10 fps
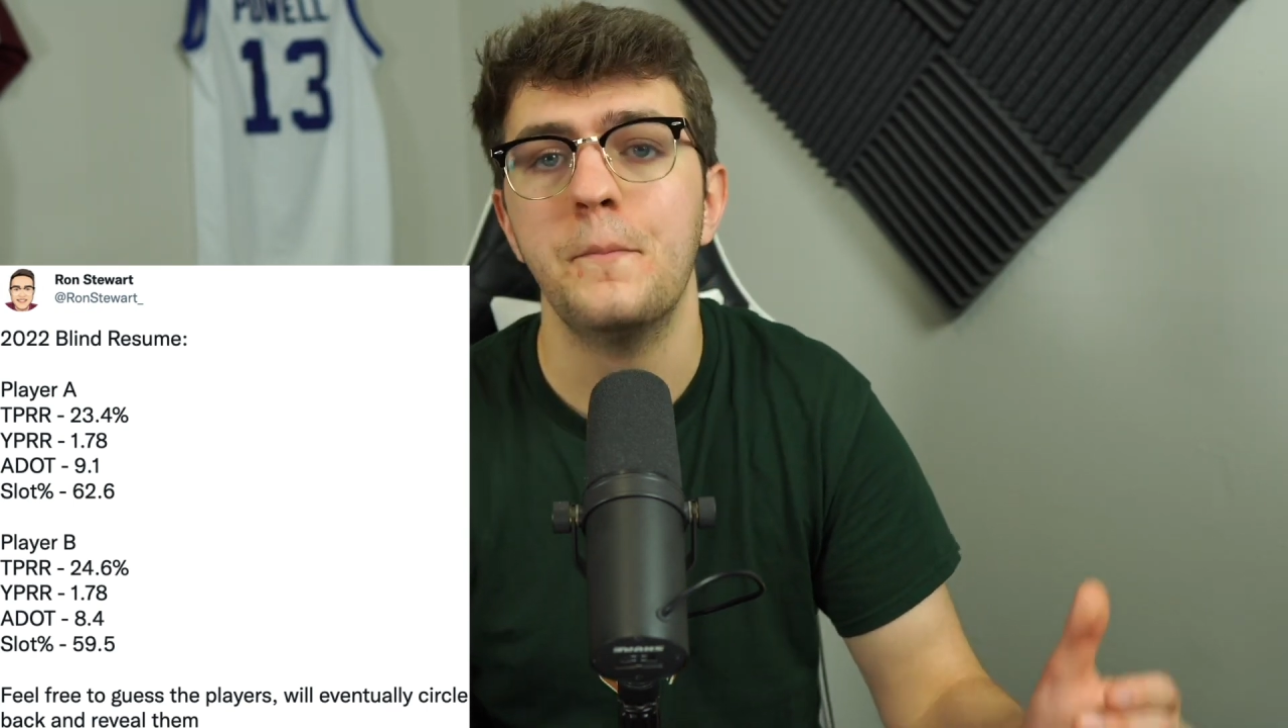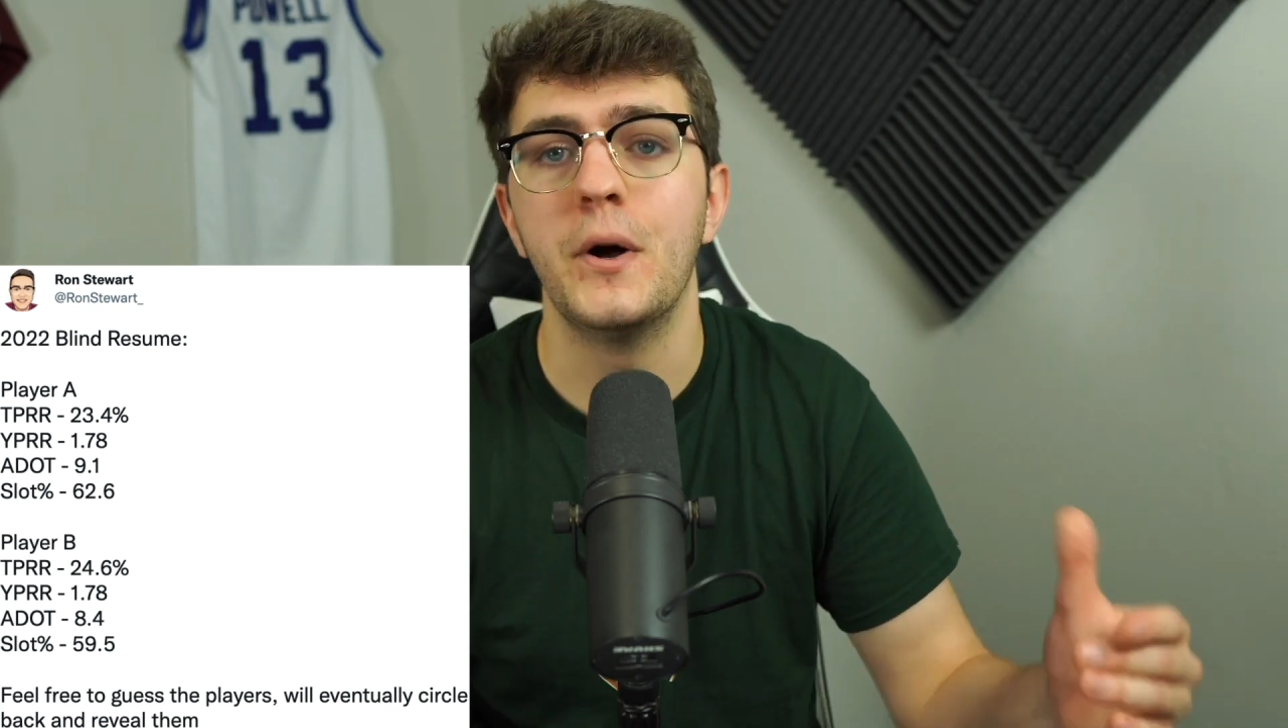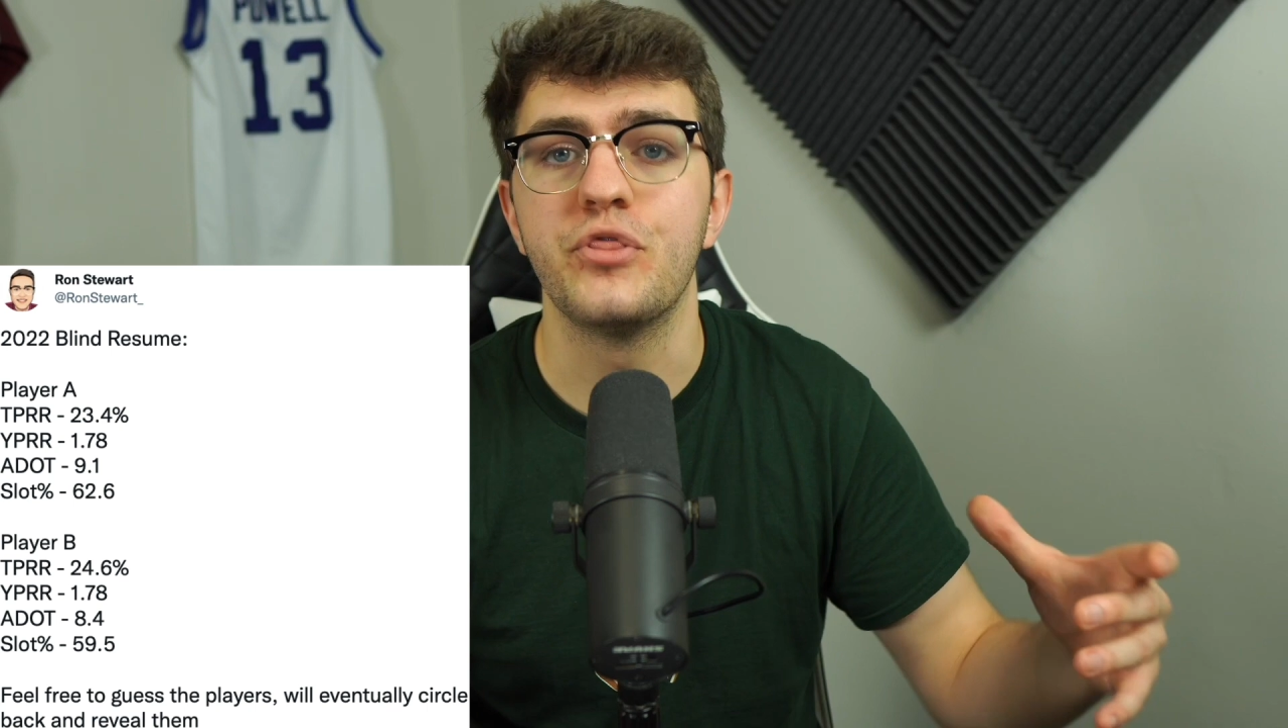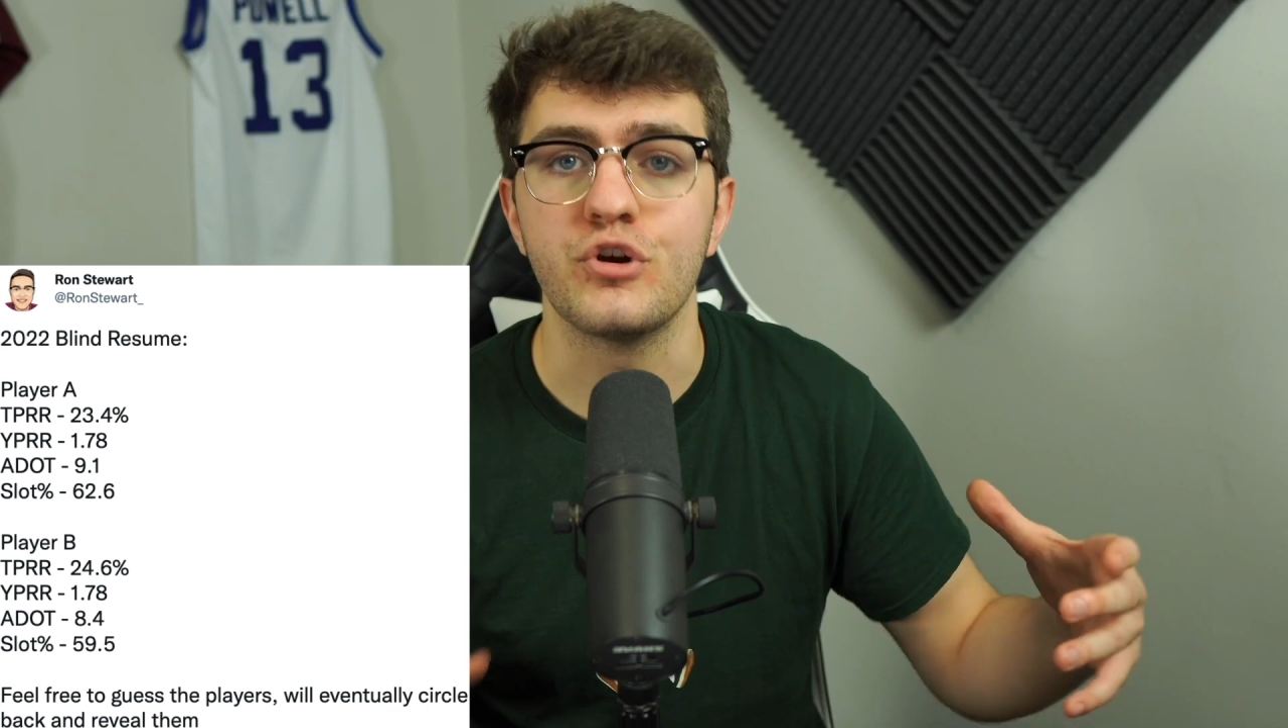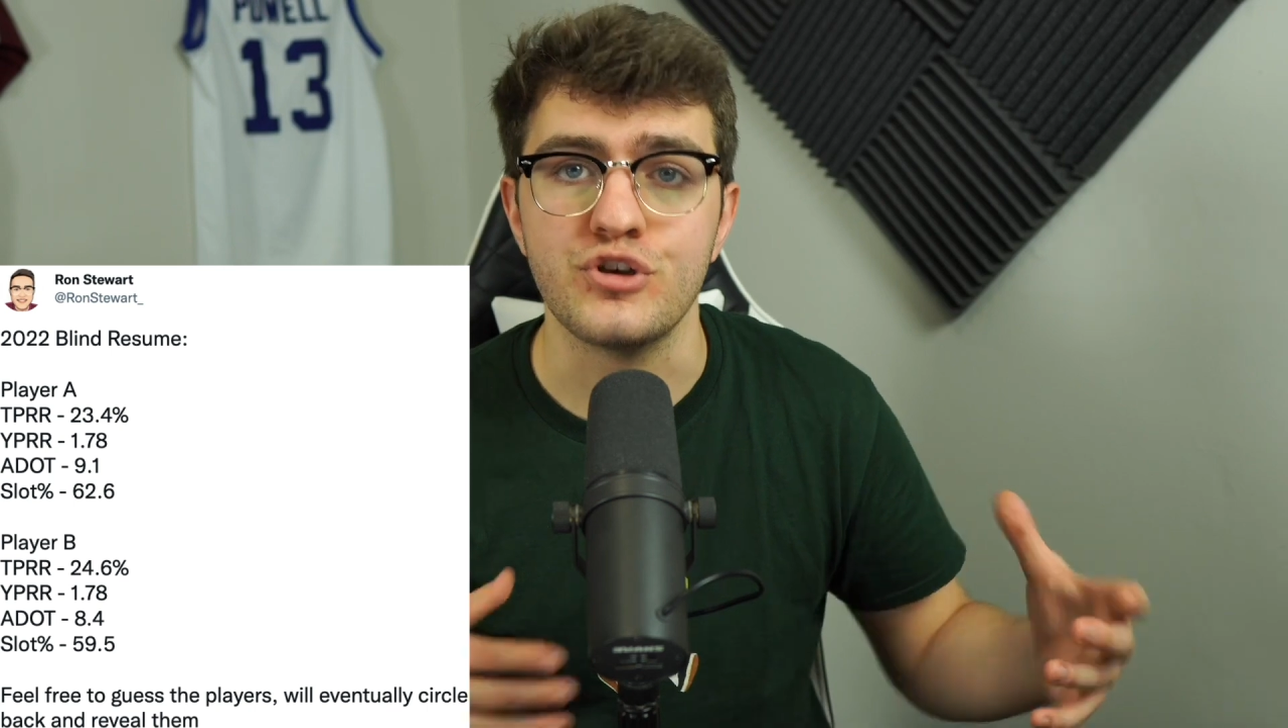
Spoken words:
but their